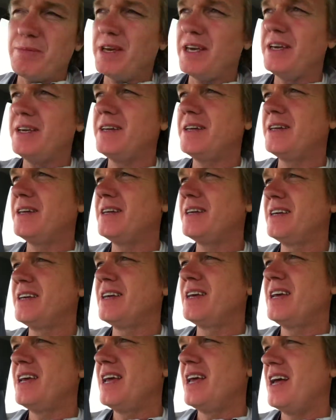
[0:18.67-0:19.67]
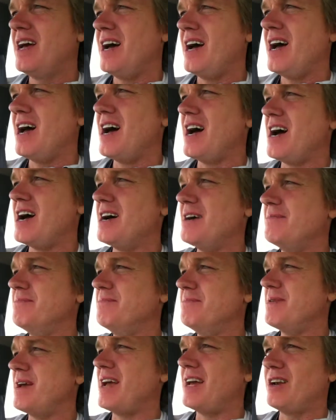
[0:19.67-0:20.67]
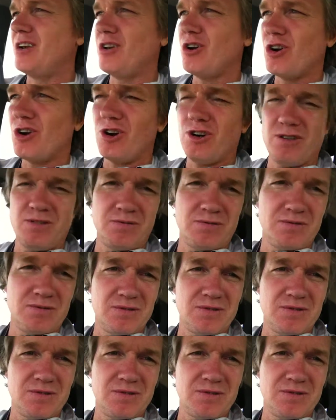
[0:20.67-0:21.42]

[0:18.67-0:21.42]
me um, and learn,